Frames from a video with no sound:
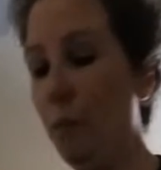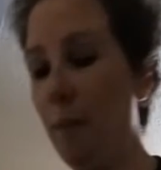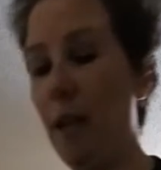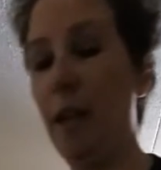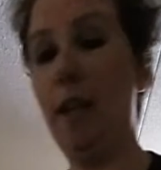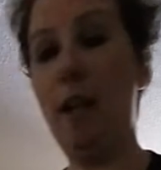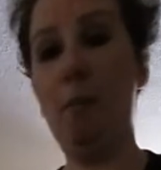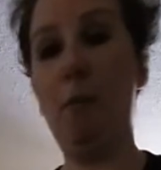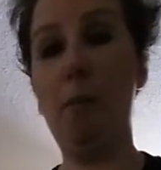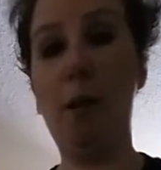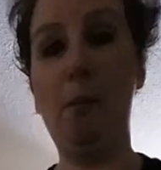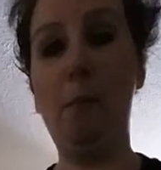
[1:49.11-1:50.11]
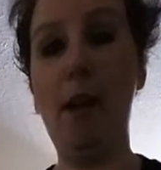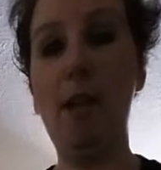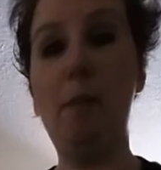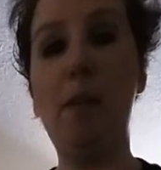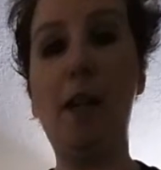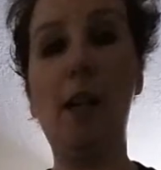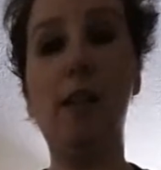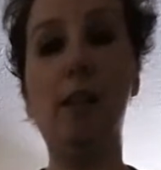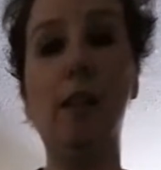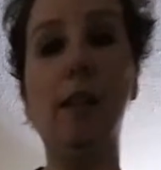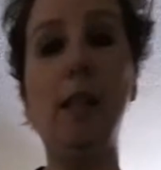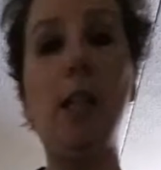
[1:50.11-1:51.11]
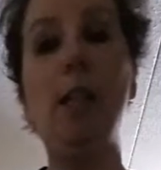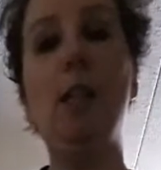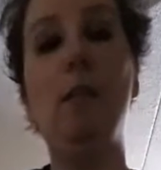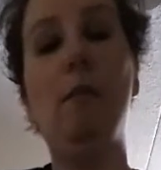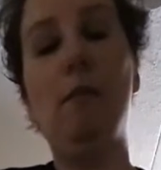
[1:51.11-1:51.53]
make an Apple Brown Betty because the lead